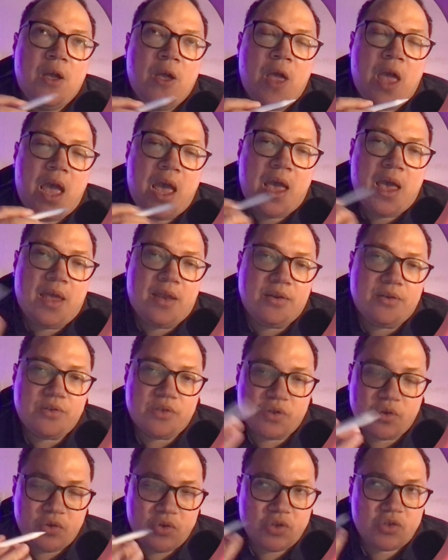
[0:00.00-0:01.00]
And
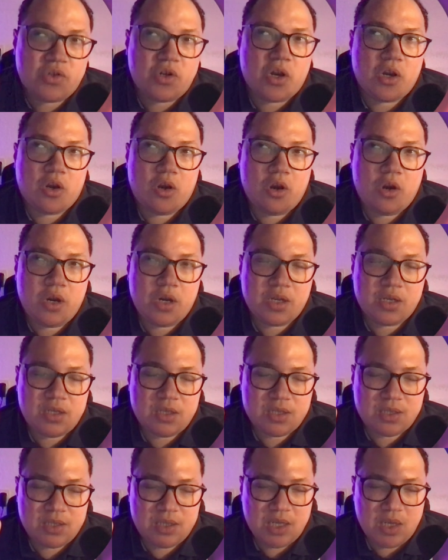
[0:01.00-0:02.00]
so you start learning to
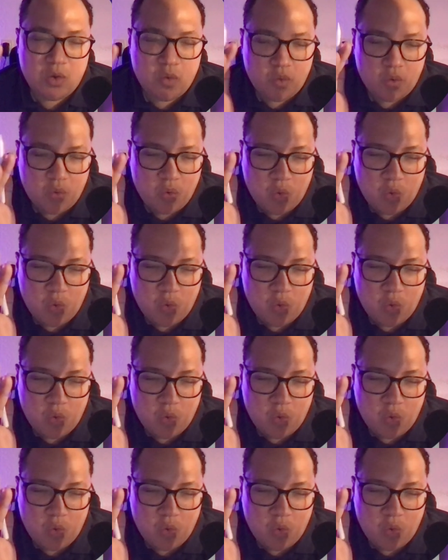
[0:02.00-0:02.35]
see